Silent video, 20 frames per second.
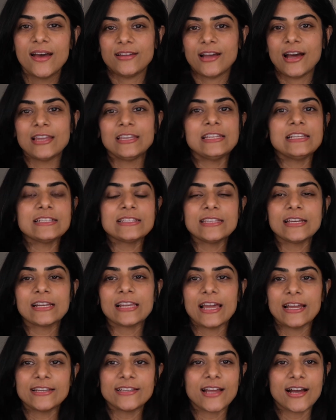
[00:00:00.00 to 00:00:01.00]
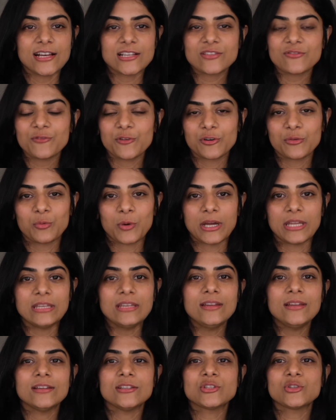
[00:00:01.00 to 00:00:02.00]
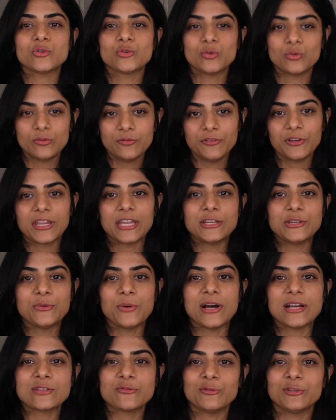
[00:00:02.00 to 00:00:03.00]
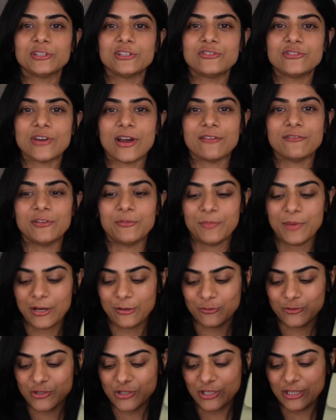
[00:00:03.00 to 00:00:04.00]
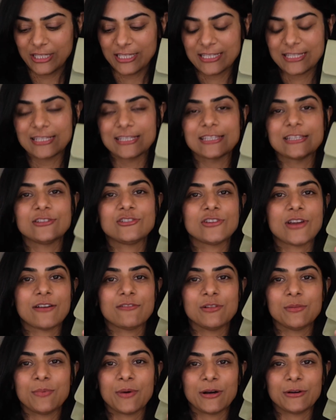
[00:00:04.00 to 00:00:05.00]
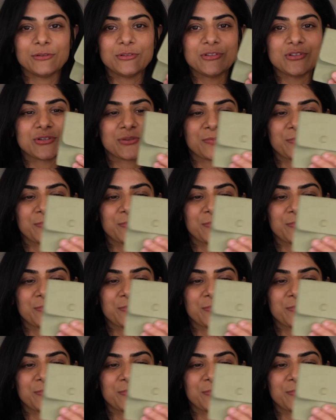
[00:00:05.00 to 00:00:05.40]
unless the client asks for one. So don't forget to ask for the travel pouch. This is the travel pouch.